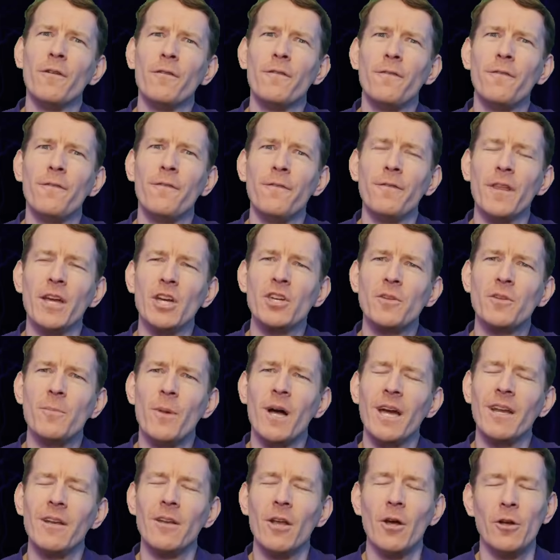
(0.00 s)
flesh mine?
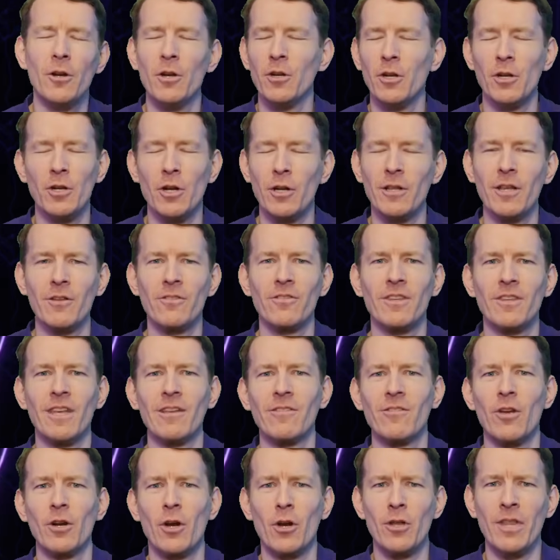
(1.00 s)
No, let's
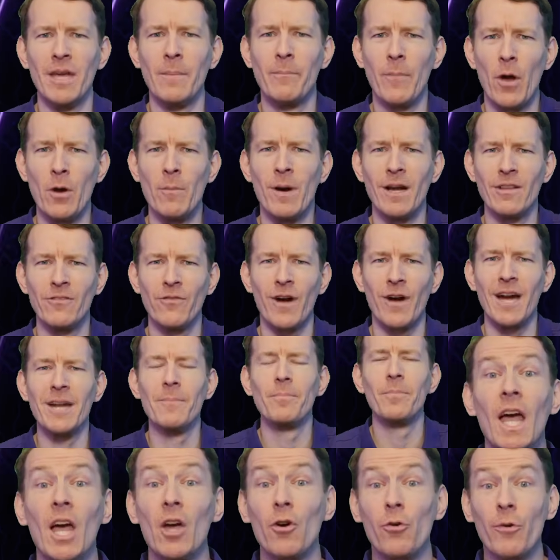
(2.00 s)
not go there. Bone mine's fine.
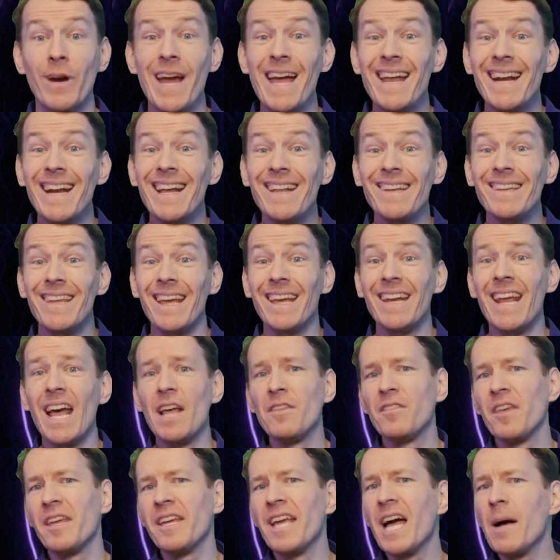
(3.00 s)
Create Undead
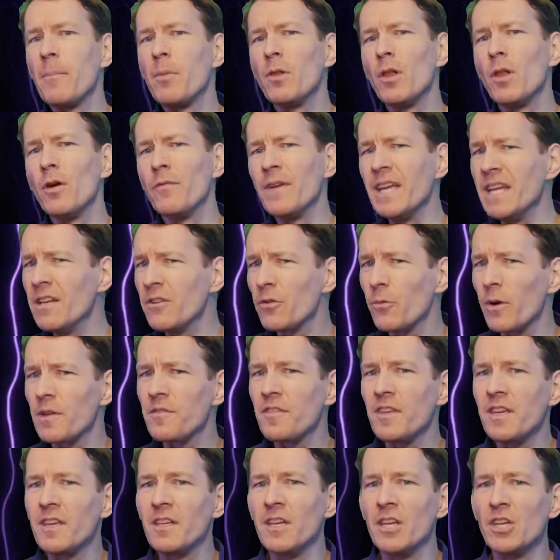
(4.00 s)
has a couple of
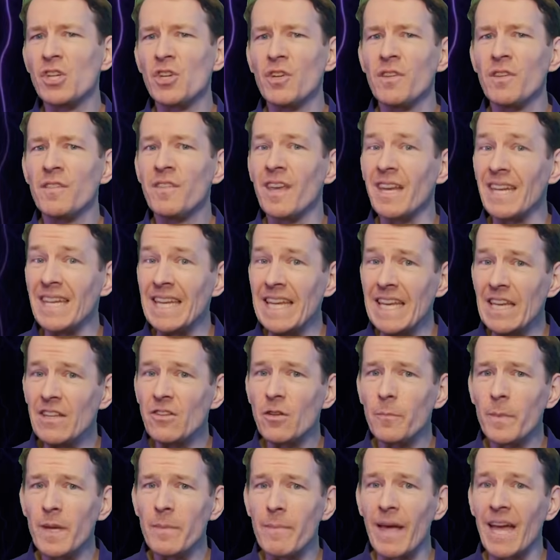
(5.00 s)
interesting conditions that need to
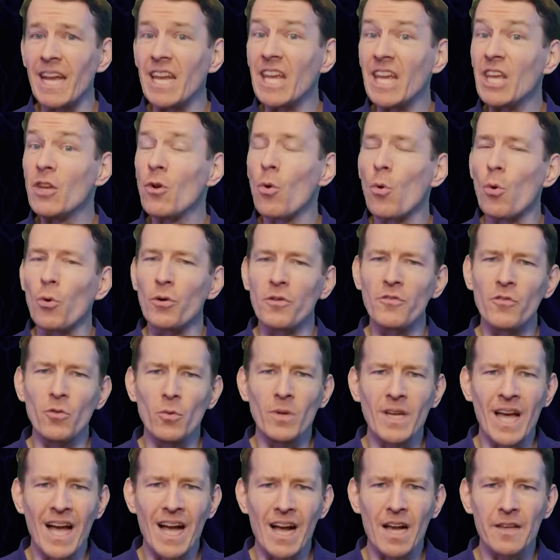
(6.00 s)
be met in order to
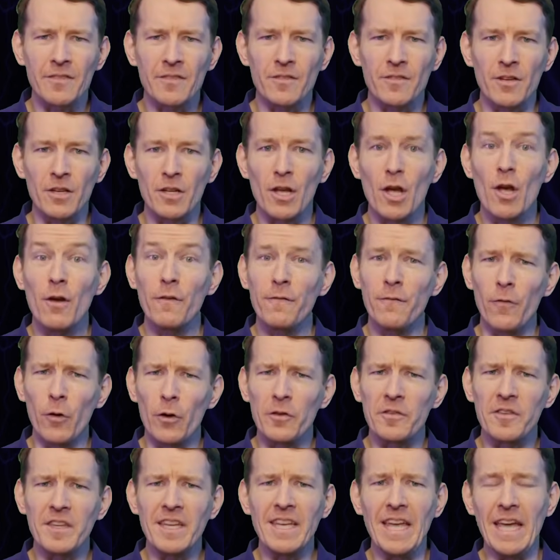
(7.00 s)
cast it.
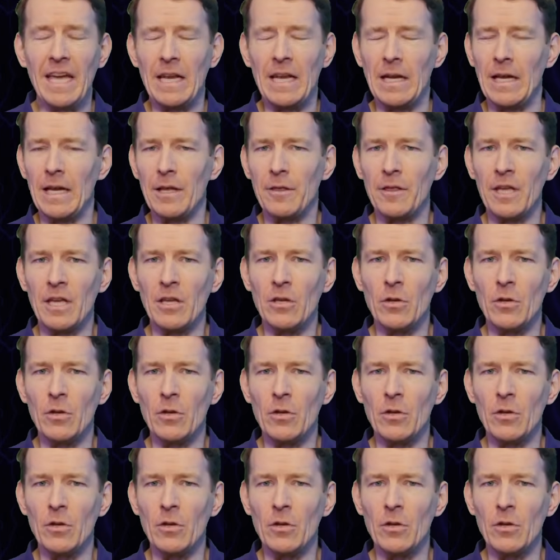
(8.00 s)
Firstly, and I think